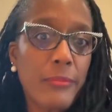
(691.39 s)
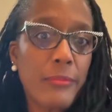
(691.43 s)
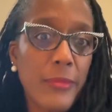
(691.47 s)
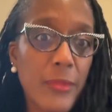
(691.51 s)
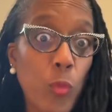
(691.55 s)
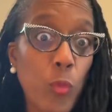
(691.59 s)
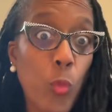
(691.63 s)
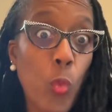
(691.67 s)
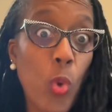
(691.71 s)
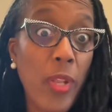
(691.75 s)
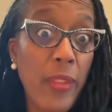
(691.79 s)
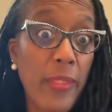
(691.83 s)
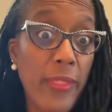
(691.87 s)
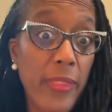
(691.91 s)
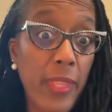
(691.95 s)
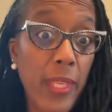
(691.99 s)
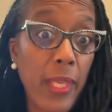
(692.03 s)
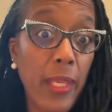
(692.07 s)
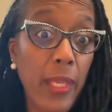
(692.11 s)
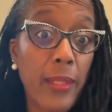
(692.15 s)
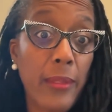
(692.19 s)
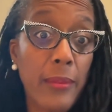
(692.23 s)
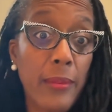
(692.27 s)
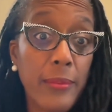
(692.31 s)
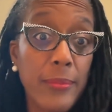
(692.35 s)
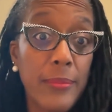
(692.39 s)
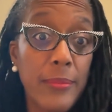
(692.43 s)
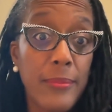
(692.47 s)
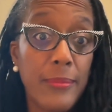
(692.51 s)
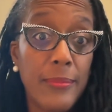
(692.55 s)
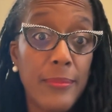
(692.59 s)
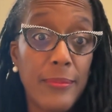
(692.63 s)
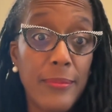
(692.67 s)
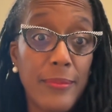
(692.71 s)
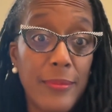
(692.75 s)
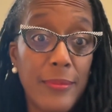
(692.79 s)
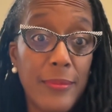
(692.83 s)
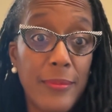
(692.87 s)
One thing.
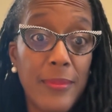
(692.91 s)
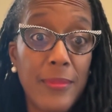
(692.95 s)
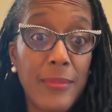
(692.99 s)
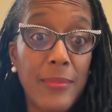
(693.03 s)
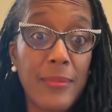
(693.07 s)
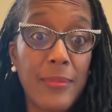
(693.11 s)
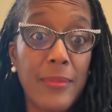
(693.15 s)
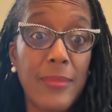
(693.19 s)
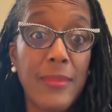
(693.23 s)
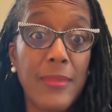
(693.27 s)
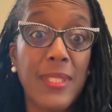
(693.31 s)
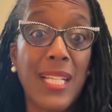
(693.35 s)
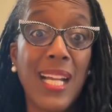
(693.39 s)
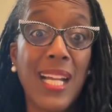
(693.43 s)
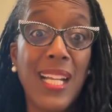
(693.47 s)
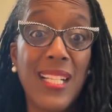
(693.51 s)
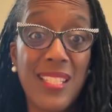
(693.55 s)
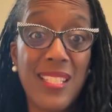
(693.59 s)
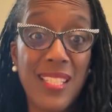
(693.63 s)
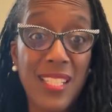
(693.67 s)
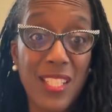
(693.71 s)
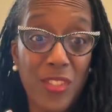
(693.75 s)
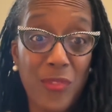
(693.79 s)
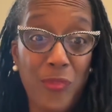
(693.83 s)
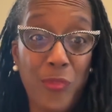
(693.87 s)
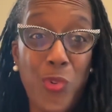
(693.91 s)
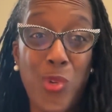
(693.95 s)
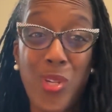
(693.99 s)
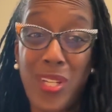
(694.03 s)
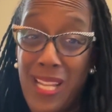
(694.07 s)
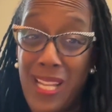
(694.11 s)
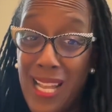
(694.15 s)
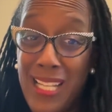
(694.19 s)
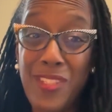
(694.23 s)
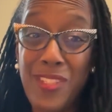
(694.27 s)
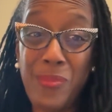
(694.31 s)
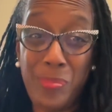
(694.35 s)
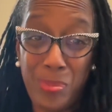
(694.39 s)
God says four.
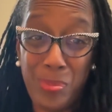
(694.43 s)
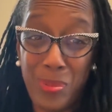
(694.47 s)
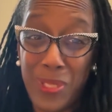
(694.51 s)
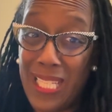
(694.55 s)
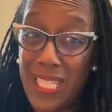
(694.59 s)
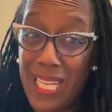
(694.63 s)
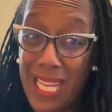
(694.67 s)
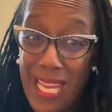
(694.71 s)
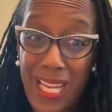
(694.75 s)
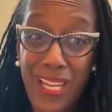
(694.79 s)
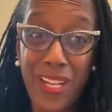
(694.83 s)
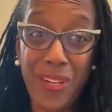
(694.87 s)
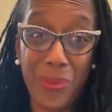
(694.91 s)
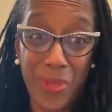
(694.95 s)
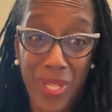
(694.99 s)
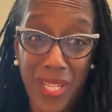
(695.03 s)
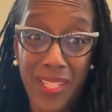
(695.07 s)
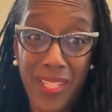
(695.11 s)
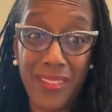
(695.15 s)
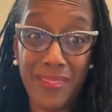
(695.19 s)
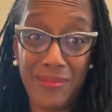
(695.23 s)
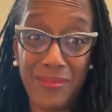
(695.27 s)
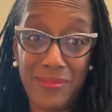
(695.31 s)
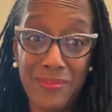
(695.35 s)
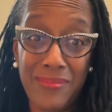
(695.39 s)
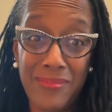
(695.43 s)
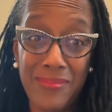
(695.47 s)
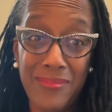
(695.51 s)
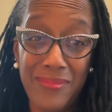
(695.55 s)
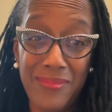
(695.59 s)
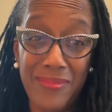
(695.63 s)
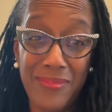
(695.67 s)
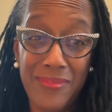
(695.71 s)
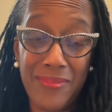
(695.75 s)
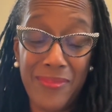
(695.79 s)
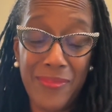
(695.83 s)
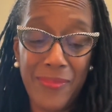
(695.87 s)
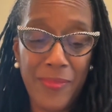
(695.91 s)
God's pretty angry
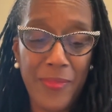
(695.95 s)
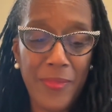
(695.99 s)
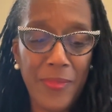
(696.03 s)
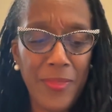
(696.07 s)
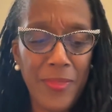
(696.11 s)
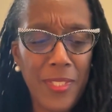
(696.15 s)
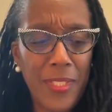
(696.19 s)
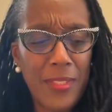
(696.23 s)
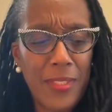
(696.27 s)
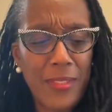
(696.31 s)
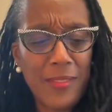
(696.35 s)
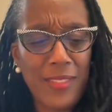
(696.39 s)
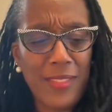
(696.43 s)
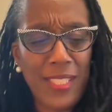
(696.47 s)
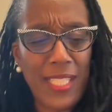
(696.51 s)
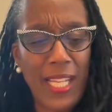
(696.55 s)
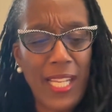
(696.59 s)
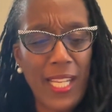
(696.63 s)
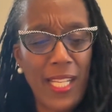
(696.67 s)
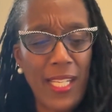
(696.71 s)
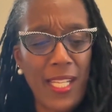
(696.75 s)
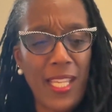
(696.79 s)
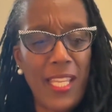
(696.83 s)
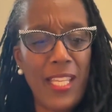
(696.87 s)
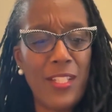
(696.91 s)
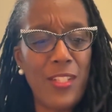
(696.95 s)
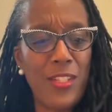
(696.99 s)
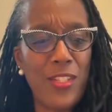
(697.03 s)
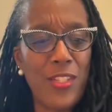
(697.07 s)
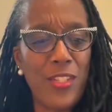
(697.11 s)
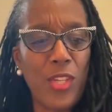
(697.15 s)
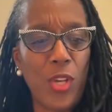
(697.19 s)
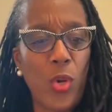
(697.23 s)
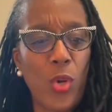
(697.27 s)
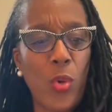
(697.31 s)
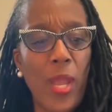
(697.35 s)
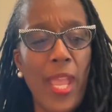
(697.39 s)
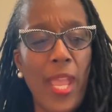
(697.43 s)
right? And
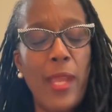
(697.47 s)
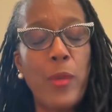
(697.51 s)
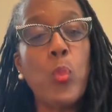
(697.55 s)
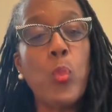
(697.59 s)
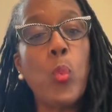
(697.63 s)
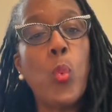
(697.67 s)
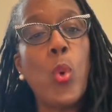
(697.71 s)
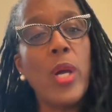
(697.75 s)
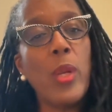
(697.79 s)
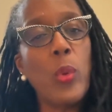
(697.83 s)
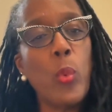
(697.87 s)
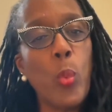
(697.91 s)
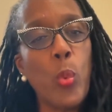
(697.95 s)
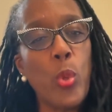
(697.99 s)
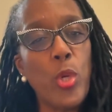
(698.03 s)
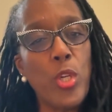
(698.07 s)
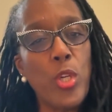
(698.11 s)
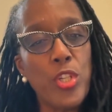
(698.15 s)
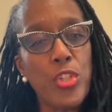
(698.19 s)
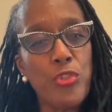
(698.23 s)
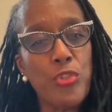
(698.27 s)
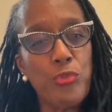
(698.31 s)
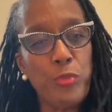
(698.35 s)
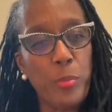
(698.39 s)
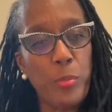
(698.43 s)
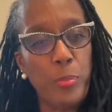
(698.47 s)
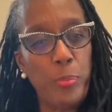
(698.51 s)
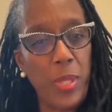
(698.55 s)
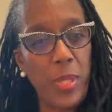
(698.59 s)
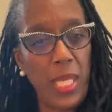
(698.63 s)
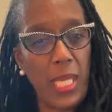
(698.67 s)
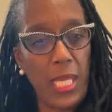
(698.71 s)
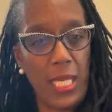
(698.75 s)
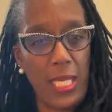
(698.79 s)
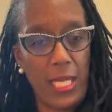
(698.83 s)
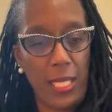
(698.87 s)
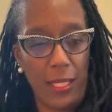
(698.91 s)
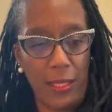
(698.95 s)
so, and what words
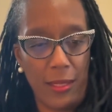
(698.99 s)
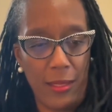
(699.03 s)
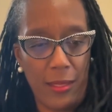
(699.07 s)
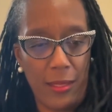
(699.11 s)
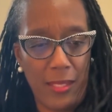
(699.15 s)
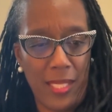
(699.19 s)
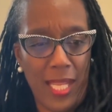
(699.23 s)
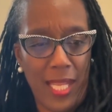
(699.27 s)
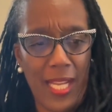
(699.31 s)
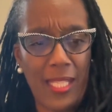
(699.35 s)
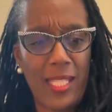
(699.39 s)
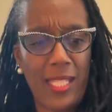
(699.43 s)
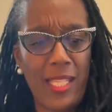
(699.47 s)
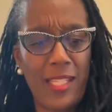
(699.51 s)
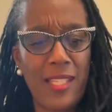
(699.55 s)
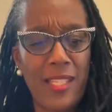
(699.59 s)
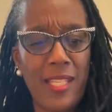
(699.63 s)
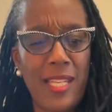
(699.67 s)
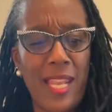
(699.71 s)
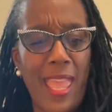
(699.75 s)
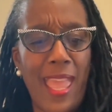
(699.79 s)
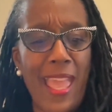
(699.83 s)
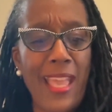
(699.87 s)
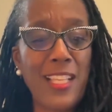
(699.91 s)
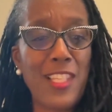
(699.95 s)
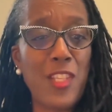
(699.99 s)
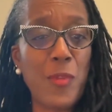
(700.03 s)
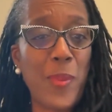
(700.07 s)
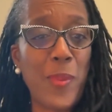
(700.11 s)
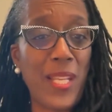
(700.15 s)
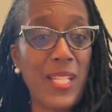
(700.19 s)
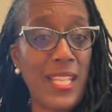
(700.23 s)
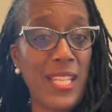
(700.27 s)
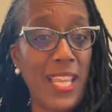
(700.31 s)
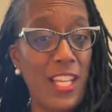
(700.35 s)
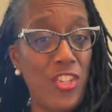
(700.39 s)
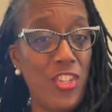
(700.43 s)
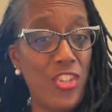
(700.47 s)
repeat? Like there's an
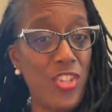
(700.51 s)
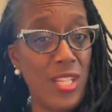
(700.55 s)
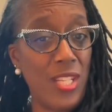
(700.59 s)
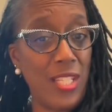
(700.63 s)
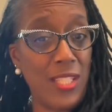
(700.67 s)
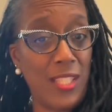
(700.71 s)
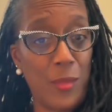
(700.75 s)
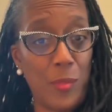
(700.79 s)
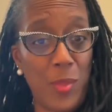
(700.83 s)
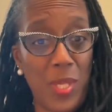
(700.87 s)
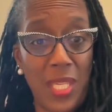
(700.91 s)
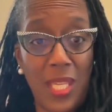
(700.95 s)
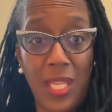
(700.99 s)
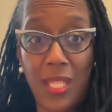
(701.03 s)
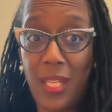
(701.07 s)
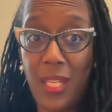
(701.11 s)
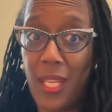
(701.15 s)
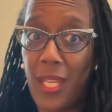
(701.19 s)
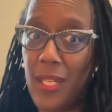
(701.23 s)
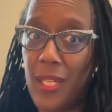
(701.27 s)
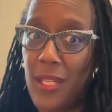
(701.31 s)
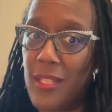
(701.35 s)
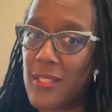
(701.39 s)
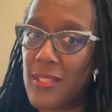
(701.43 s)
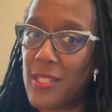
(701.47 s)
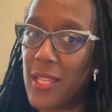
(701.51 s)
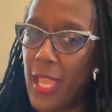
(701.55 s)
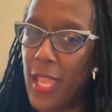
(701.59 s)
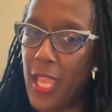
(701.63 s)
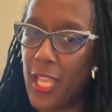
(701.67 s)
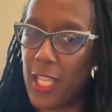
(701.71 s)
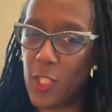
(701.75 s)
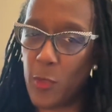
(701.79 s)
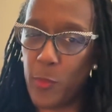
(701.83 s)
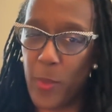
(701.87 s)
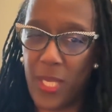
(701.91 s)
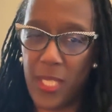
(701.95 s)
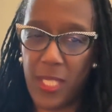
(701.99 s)
expectation at the beginning and there's an
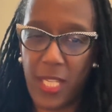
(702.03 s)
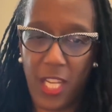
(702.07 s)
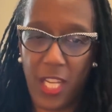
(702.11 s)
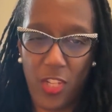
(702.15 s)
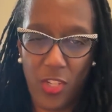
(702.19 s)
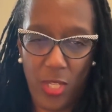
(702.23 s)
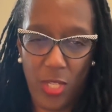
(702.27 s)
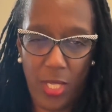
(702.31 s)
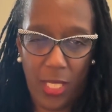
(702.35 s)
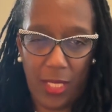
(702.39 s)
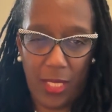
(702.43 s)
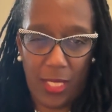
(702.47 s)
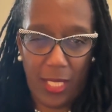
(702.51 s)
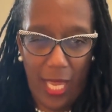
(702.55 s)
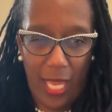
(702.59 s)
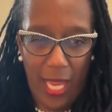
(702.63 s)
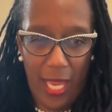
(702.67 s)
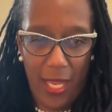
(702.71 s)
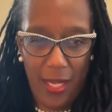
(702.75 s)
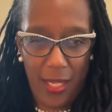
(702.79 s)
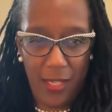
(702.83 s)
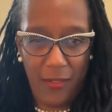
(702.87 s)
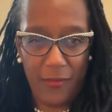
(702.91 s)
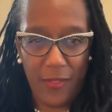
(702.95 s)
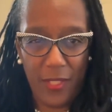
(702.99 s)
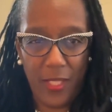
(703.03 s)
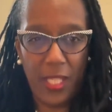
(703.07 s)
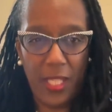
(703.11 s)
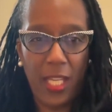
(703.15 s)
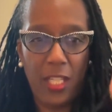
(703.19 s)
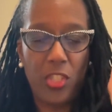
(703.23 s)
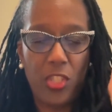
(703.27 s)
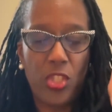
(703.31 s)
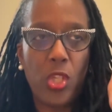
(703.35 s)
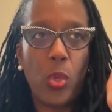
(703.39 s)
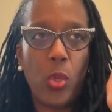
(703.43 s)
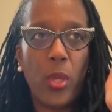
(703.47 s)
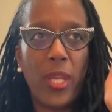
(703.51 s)
expectation at the end of the
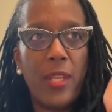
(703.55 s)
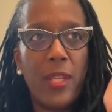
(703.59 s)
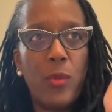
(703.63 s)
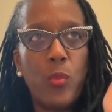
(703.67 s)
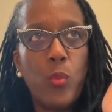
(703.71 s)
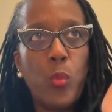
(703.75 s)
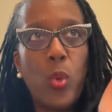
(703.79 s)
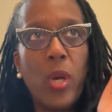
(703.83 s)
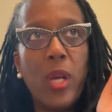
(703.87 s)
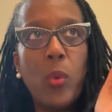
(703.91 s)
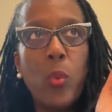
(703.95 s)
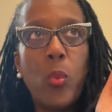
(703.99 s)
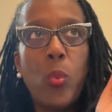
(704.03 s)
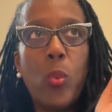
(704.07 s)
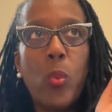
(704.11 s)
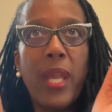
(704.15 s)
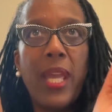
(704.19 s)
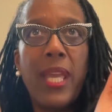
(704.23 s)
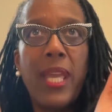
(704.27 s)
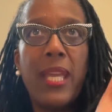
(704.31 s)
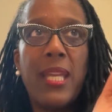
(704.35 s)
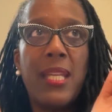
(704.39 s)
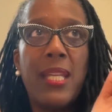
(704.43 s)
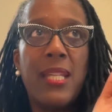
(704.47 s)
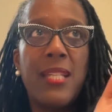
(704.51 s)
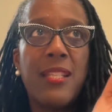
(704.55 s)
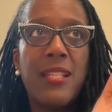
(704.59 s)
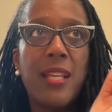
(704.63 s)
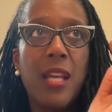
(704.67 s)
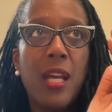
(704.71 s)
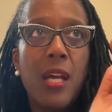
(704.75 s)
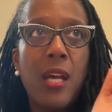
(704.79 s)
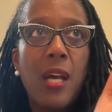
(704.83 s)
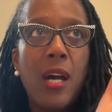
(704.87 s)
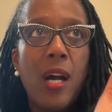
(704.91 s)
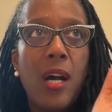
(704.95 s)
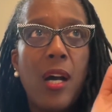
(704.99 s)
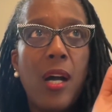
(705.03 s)
text. So, in what ways
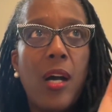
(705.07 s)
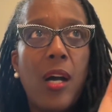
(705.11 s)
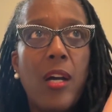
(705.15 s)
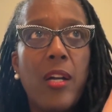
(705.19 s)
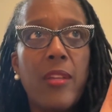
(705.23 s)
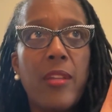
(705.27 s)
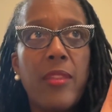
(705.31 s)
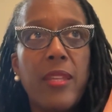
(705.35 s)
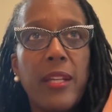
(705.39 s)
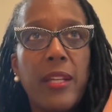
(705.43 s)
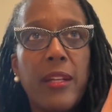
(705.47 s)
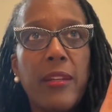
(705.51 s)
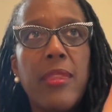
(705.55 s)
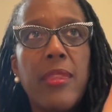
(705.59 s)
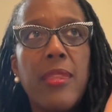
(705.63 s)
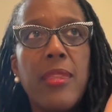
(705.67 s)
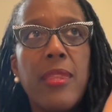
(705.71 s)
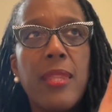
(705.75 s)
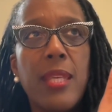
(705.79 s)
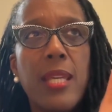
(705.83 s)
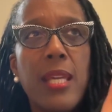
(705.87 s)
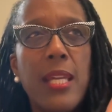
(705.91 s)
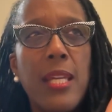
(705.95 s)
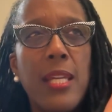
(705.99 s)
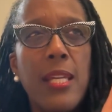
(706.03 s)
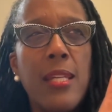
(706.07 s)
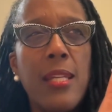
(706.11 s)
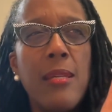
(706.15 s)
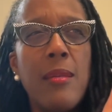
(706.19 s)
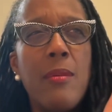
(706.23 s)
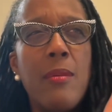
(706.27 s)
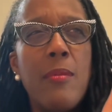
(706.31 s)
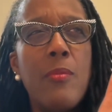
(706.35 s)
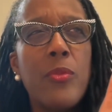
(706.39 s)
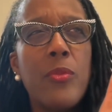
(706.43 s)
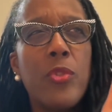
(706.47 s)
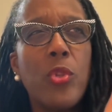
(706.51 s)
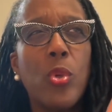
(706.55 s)
are there
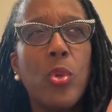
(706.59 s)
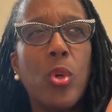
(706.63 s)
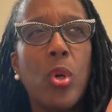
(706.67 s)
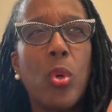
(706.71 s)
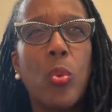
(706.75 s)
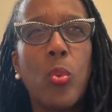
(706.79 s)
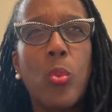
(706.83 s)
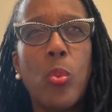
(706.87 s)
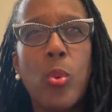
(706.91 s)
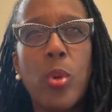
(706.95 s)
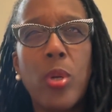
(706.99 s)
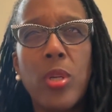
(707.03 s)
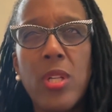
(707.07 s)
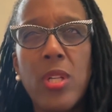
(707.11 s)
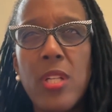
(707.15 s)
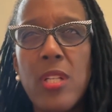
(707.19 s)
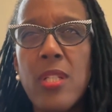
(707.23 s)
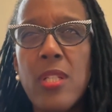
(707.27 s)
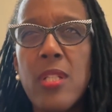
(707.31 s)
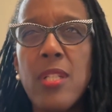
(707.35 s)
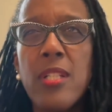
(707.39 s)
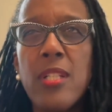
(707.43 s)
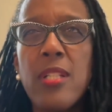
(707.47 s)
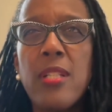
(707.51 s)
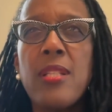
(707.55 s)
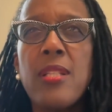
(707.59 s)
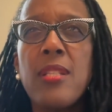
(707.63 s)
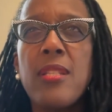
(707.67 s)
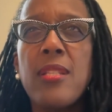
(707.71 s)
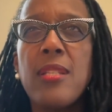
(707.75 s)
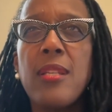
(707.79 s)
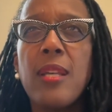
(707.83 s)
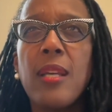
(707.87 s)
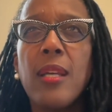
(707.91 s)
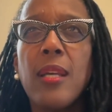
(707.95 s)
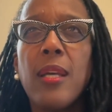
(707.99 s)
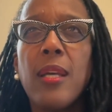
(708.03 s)
themes or words